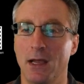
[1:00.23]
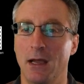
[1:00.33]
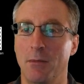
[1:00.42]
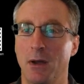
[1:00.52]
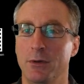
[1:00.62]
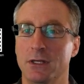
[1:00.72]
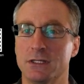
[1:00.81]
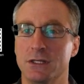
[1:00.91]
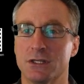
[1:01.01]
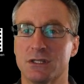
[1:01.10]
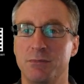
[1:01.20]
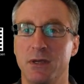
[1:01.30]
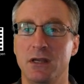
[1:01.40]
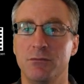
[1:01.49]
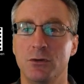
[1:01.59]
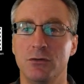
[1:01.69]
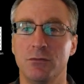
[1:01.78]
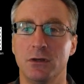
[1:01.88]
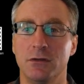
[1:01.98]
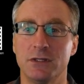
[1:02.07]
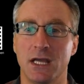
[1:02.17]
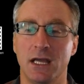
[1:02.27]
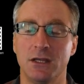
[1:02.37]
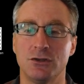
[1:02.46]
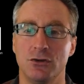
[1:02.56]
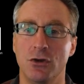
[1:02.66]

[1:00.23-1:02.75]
And we can see the speed of movement of his hands.